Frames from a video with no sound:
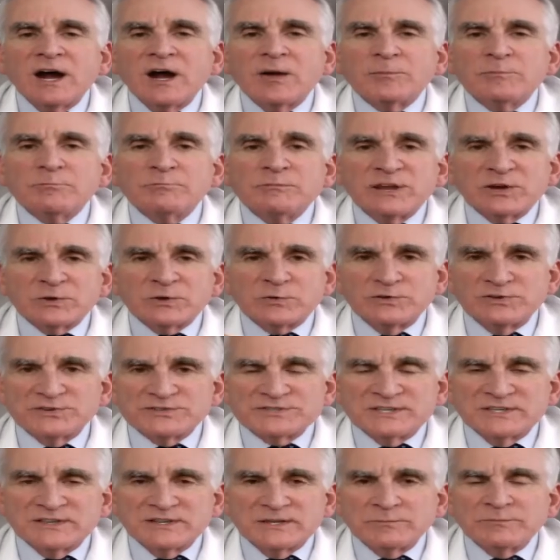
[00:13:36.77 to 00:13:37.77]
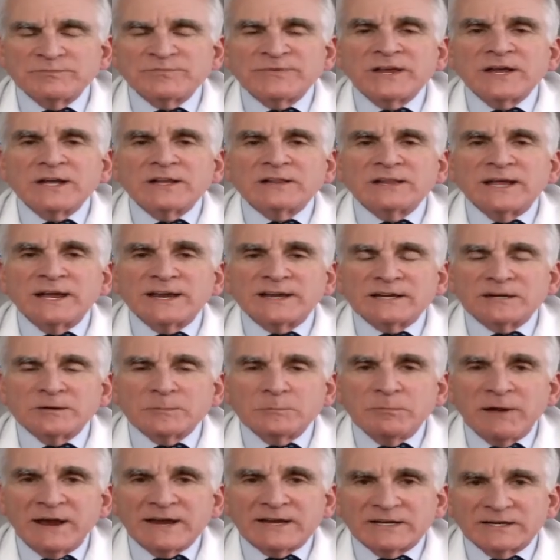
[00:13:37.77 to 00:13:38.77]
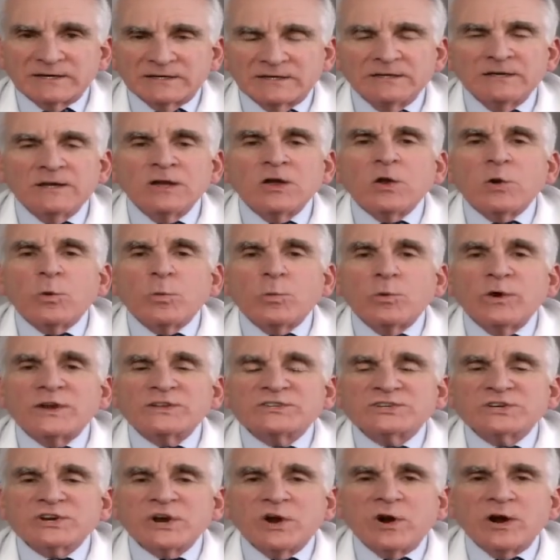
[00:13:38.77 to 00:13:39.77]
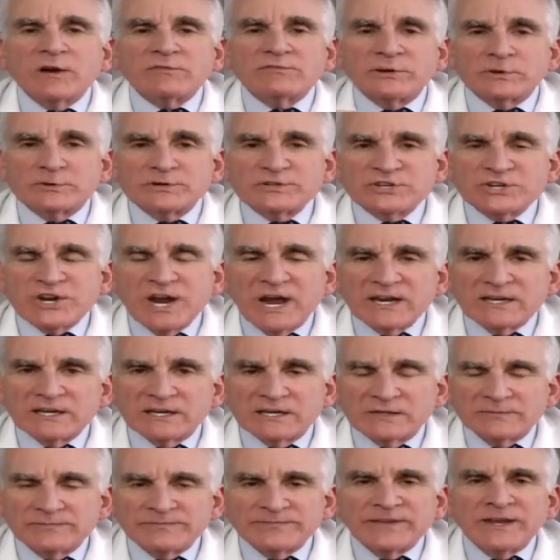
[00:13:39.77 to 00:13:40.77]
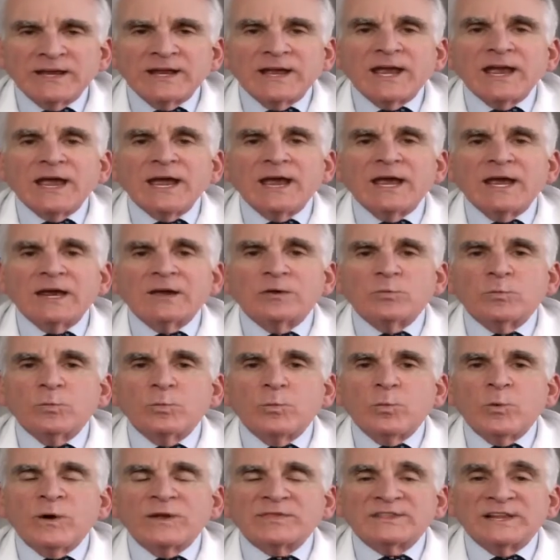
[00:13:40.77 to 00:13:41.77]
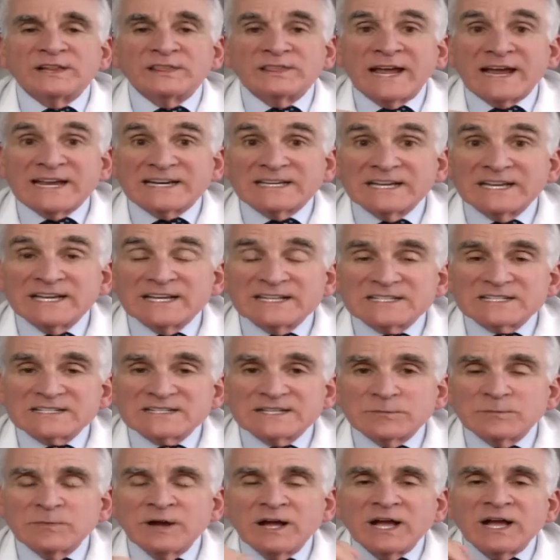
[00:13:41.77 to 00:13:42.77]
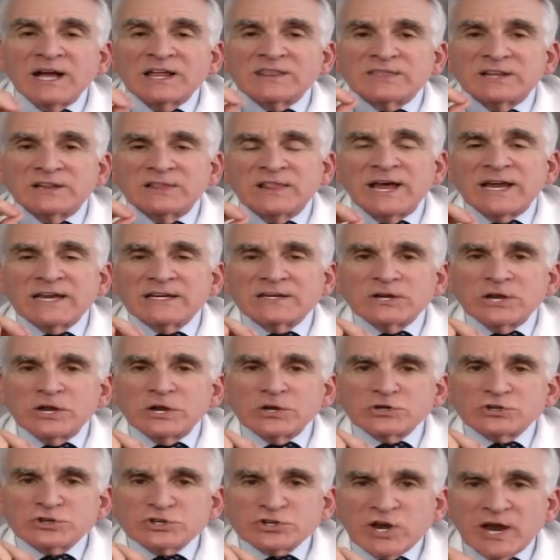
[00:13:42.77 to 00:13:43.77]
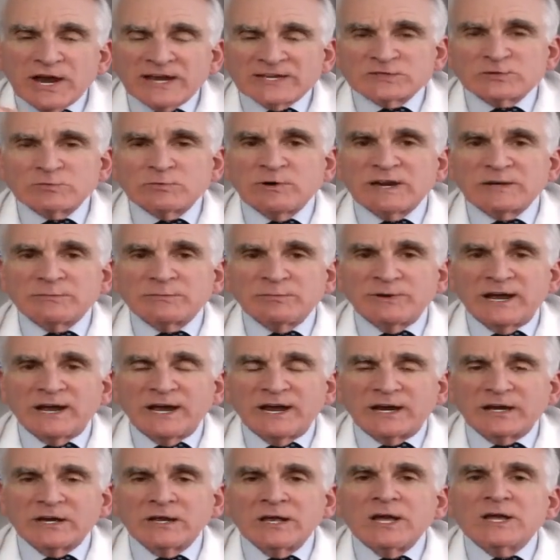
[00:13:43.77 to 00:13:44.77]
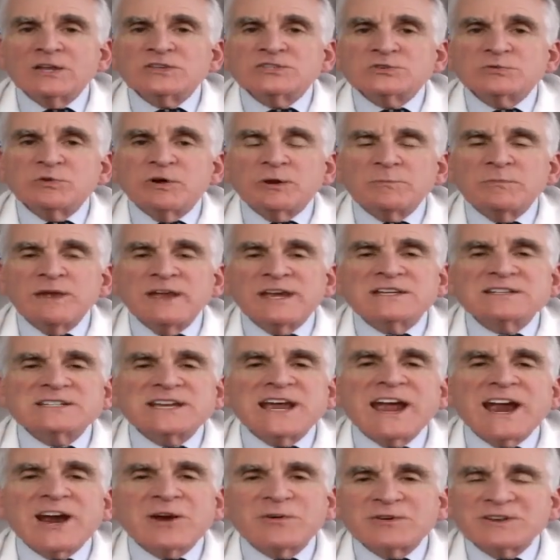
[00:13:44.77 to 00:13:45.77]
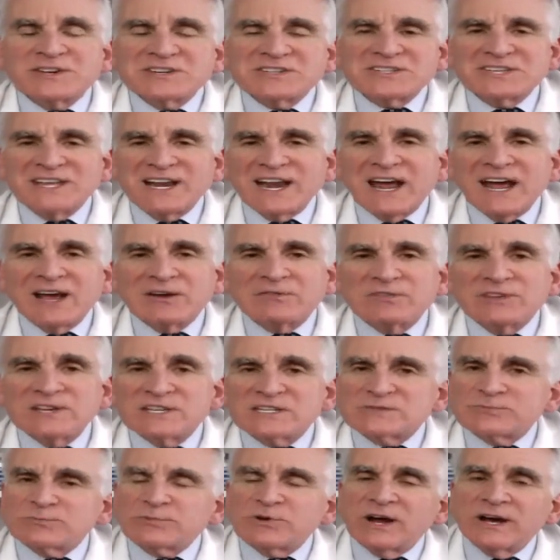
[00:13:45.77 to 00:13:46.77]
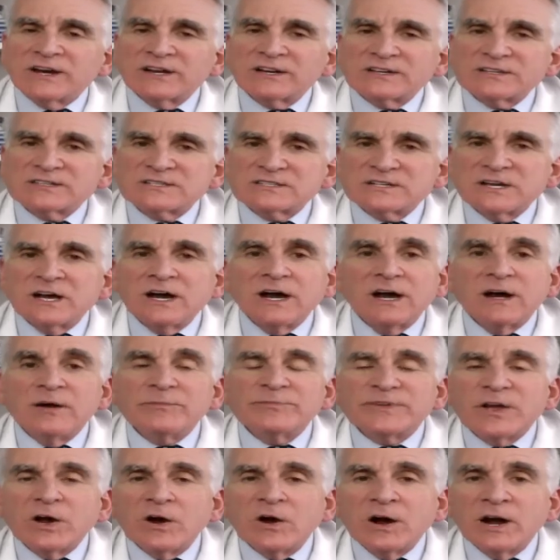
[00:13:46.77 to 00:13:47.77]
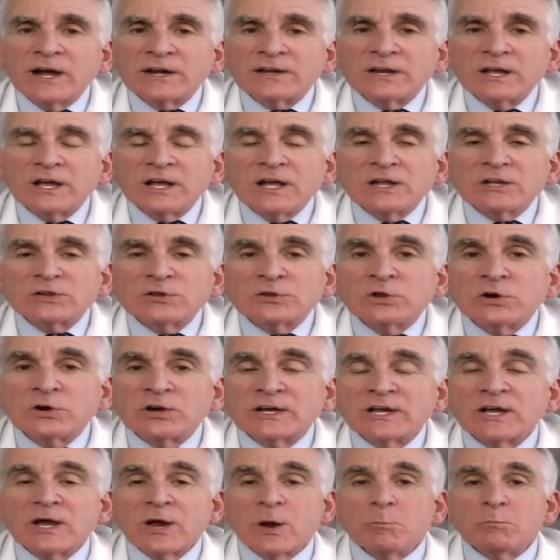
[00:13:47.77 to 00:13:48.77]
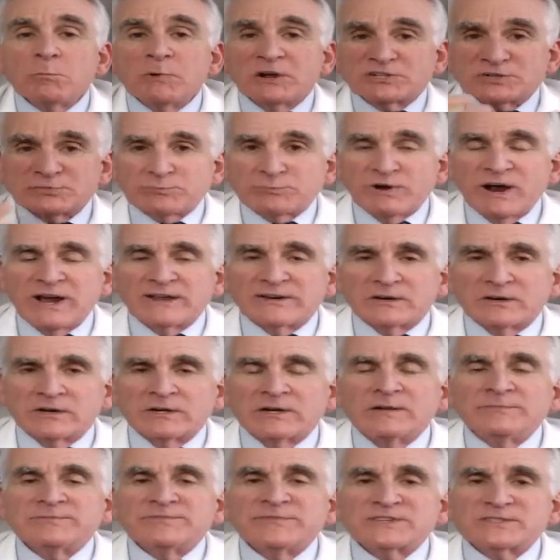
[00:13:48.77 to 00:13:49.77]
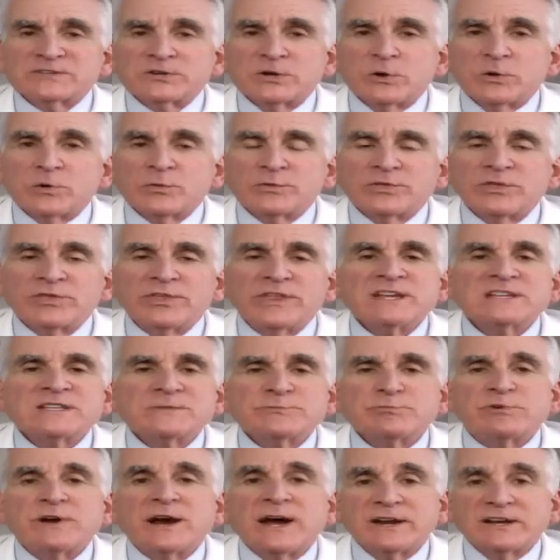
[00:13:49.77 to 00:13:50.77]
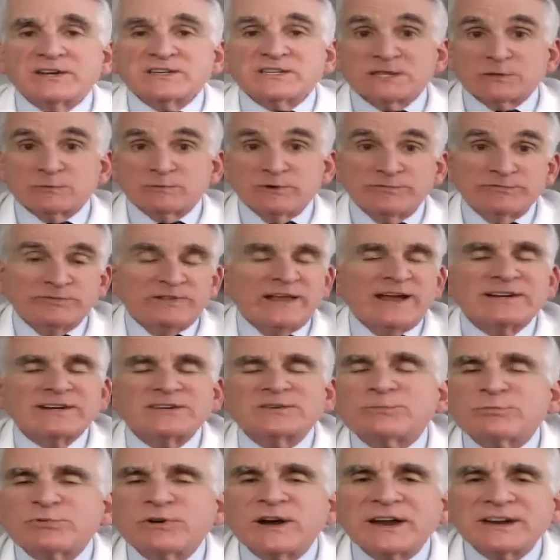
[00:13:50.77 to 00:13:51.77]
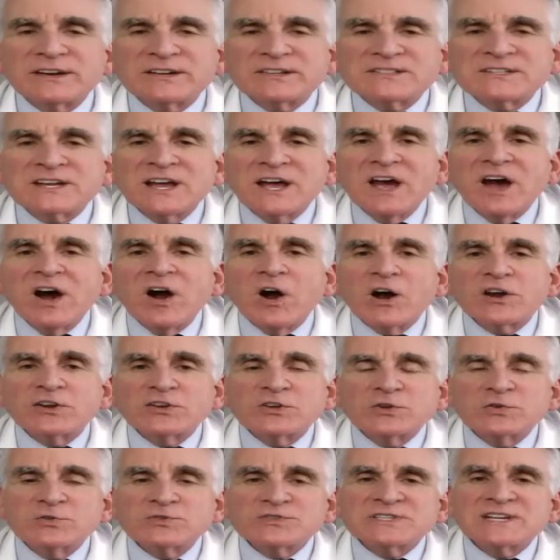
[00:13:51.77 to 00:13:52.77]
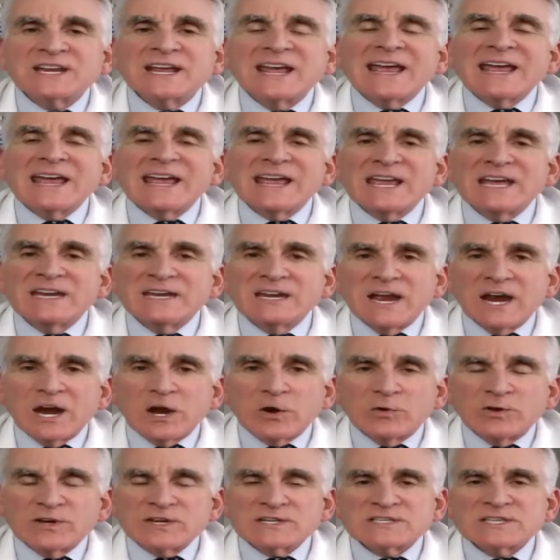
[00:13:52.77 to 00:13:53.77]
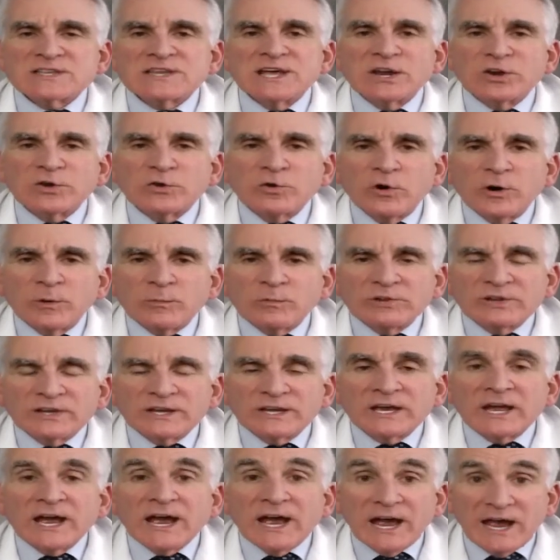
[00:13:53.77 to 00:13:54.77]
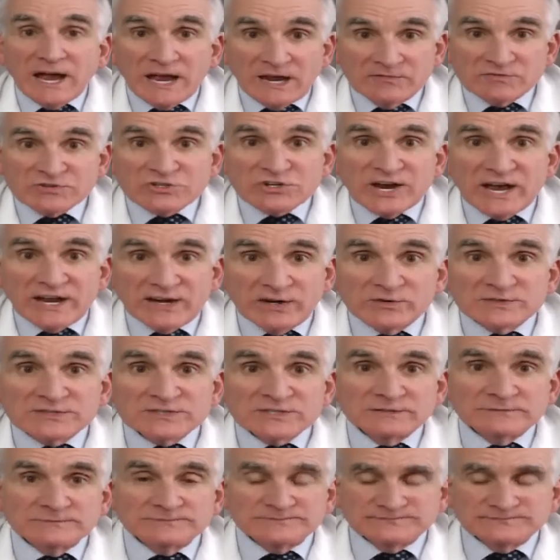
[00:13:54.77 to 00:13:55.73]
minerals in them, like mica, which are very shiny. And when the light hits them, the light shines right back. So it makes areas that have these products on look much brighter. So these products, the reflector products, are used in areas that normally have shadows.